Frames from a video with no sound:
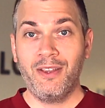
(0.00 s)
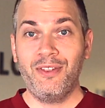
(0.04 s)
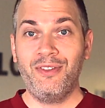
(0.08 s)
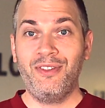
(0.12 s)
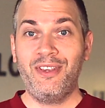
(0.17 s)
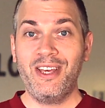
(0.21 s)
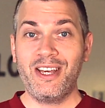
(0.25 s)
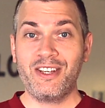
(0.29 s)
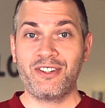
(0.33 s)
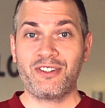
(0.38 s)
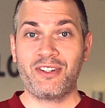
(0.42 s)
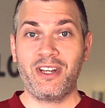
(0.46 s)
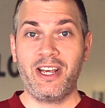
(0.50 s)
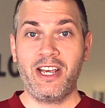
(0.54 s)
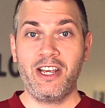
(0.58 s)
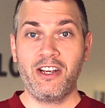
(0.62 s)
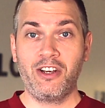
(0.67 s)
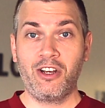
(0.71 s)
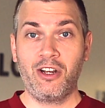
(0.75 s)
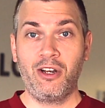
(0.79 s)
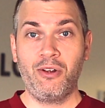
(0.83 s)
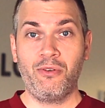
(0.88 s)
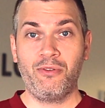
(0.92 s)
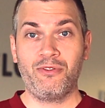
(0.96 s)
This
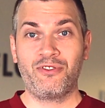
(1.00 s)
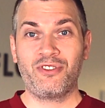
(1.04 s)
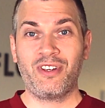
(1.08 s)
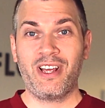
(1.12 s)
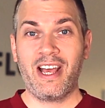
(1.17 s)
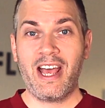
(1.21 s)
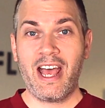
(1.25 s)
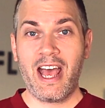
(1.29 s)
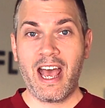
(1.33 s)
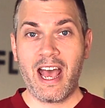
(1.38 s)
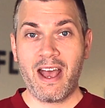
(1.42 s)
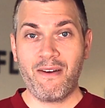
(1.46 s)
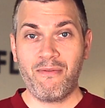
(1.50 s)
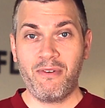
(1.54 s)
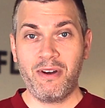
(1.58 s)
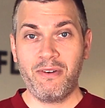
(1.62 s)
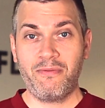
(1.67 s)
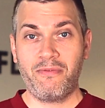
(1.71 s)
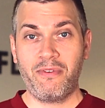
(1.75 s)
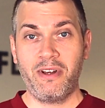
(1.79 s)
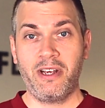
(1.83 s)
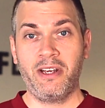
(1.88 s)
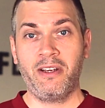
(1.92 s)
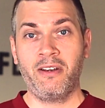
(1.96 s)
includes
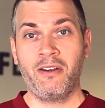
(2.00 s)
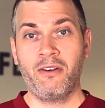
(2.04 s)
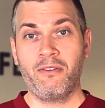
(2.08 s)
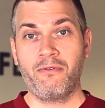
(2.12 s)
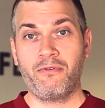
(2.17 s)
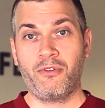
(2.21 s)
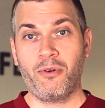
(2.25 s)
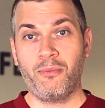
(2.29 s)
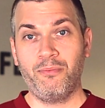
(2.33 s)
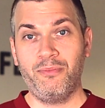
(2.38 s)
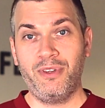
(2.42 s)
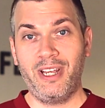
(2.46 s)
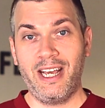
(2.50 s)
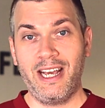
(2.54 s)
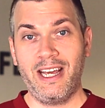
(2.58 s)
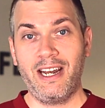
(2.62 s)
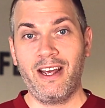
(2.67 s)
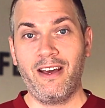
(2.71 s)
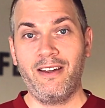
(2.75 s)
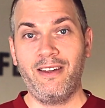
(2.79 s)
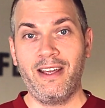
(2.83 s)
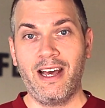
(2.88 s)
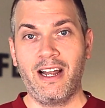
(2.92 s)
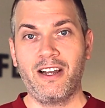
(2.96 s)
everything from
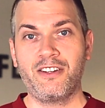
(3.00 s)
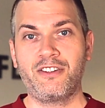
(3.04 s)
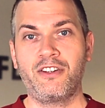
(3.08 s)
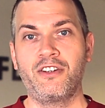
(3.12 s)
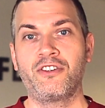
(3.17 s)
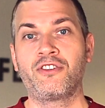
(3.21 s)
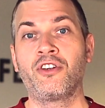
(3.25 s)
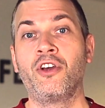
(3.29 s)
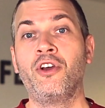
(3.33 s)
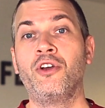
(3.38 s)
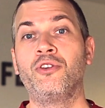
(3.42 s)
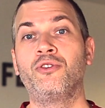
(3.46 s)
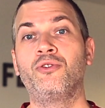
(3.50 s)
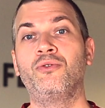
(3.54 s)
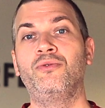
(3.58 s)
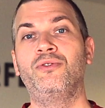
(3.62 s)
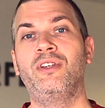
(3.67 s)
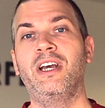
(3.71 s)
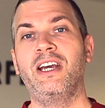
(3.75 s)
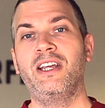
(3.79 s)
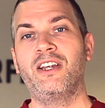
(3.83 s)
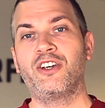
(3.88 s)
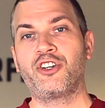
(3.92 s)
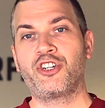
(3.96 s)
data analysis to
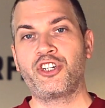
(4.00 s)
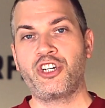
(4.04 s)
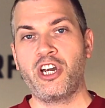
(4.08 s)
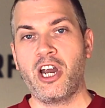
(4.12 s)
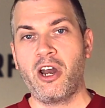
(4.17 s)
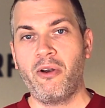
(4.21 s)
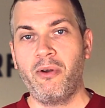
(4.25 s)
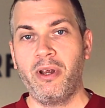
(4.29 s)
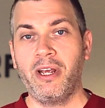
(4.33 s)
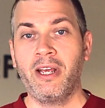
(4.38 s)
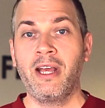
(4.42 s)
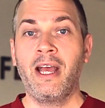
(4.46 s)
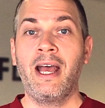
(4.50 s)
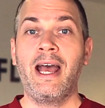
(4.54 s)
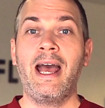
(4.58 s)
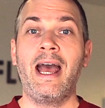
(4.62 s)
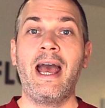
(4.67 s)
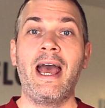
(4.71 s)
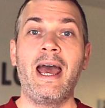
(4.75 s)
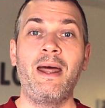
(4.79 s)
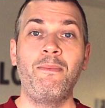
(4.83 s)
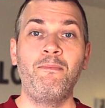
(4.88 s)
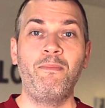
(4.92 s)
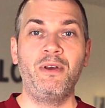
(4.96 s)
data sharing
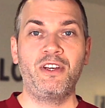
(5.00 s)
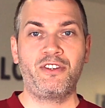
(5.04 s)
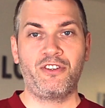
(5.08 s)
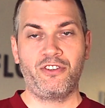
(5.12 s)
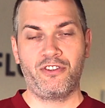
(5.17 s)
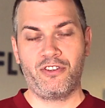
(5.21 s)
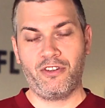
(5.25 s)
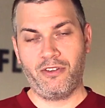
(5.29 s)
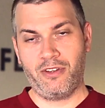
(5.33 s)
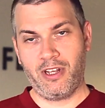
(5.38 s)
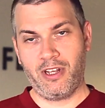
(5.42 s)
and business